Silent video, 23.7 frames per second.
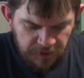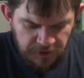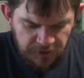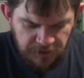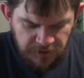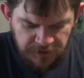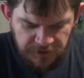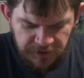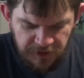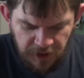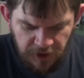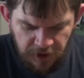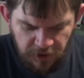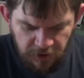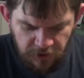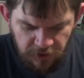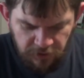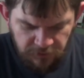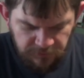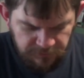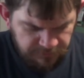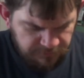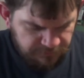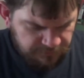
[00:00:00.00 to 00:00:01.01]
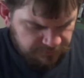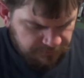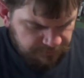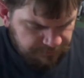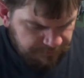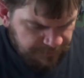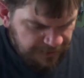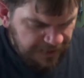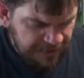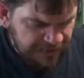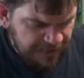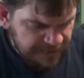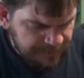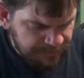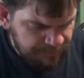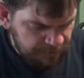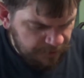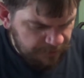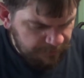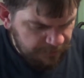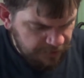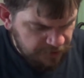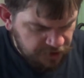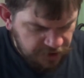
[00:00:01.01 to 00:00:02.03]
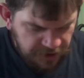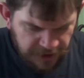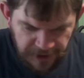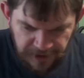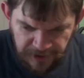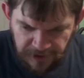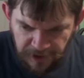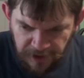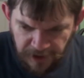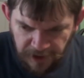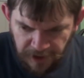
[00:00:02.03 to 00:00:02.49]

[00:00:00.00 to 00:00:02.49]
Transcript: So, yeah, that's pretty much it.